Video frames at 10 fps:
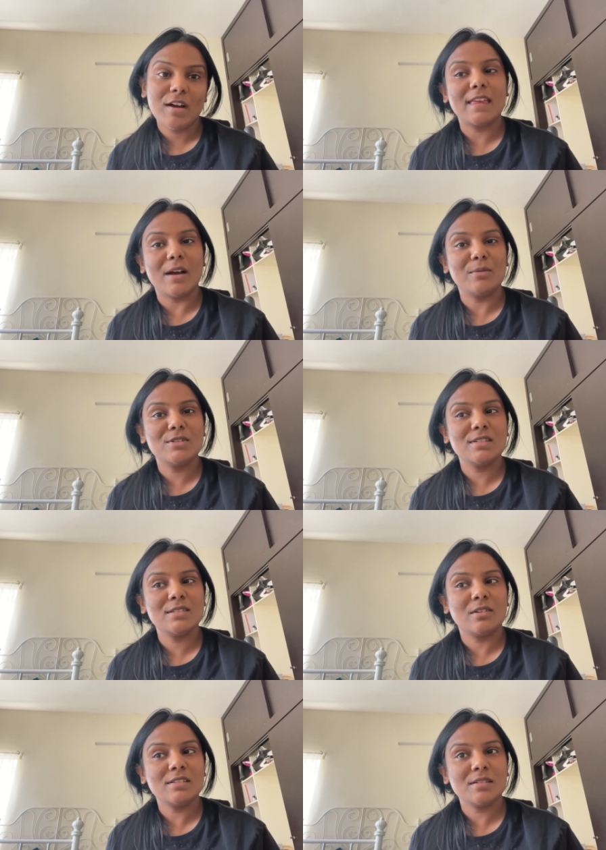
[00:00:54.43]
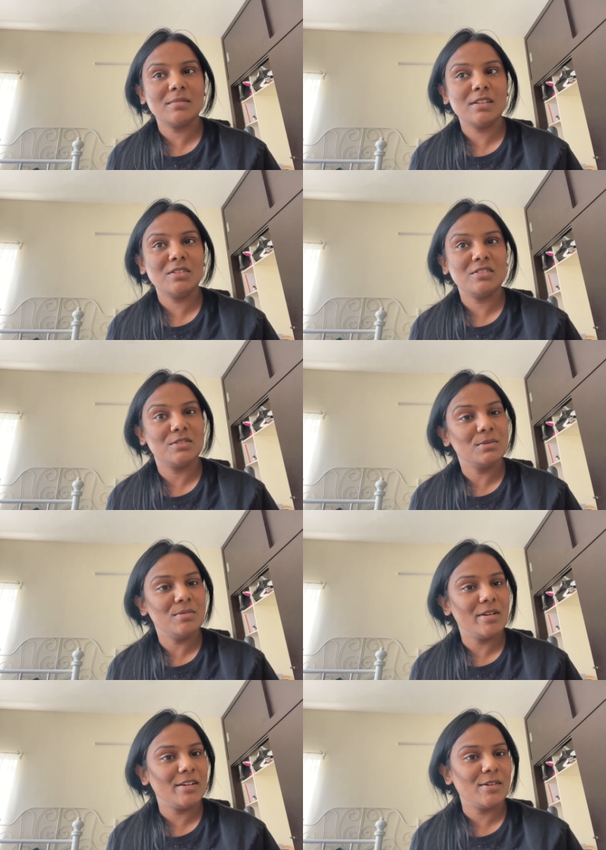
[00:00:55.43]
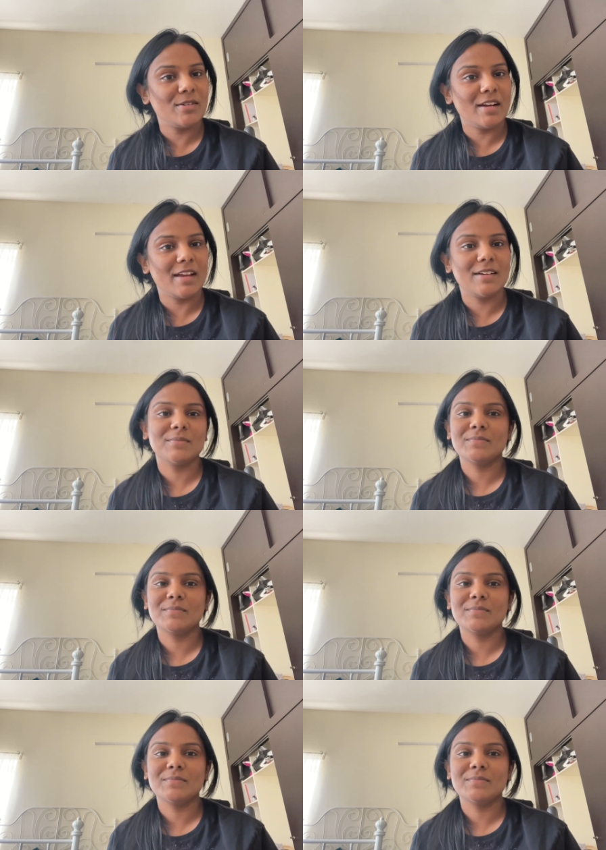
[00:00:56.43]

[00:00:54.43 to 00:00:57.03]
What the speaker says: Yeah, which is not something you do when you're like